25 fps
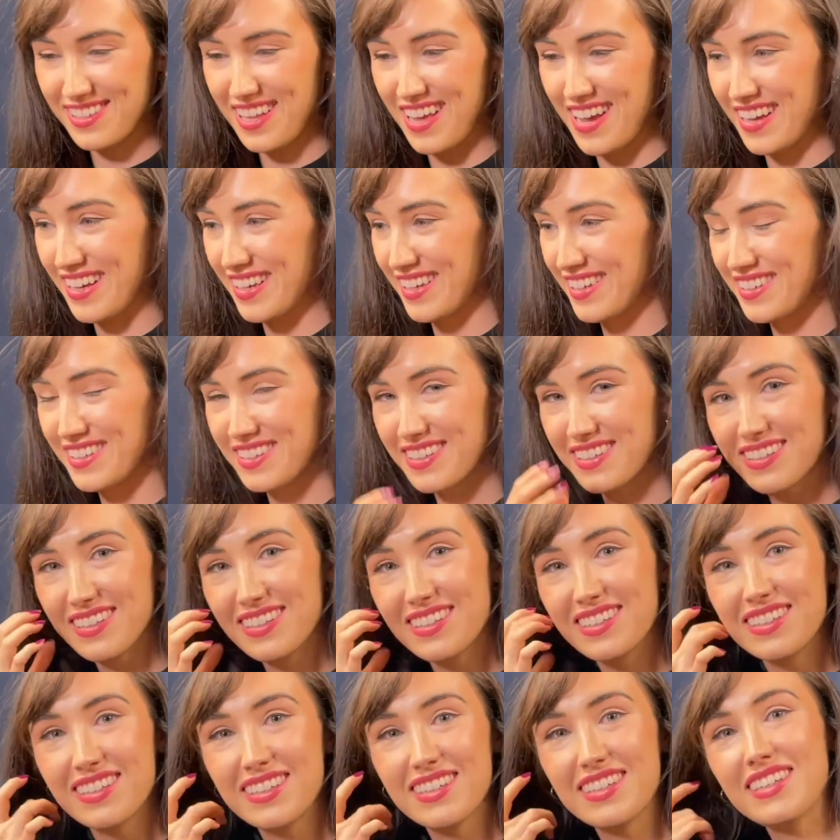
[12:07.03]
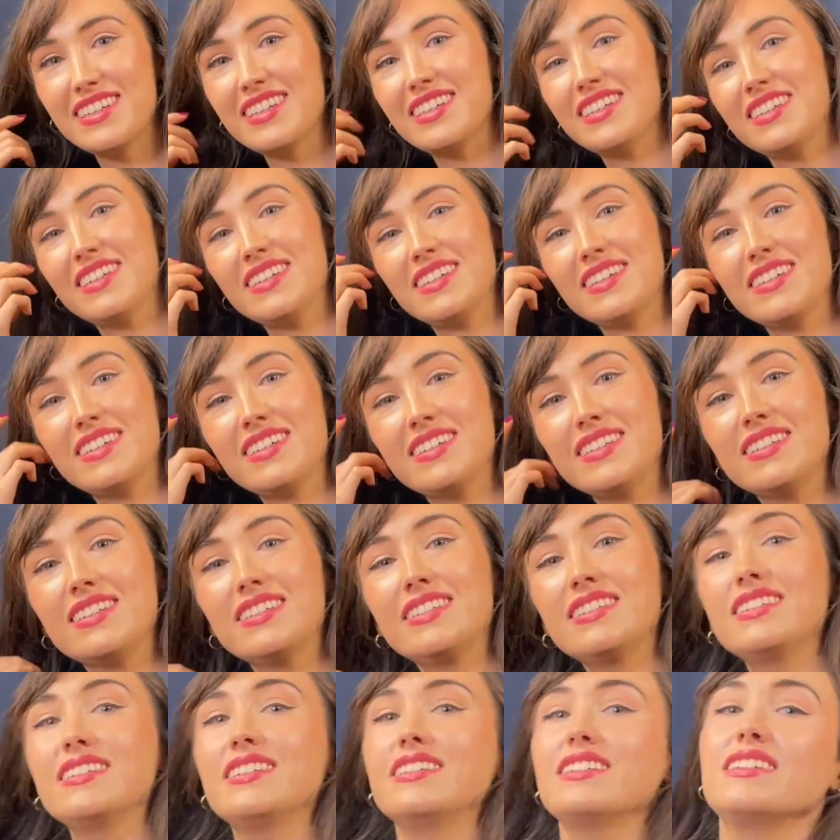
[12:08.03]
Like, and what's your favourite Taylor Swift
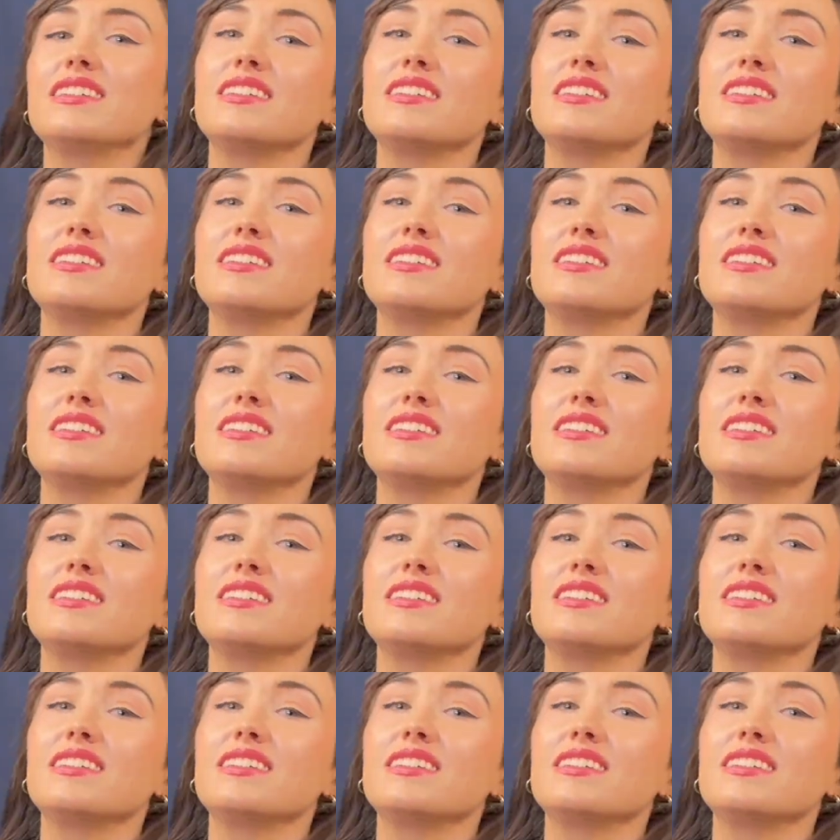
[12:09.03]
era?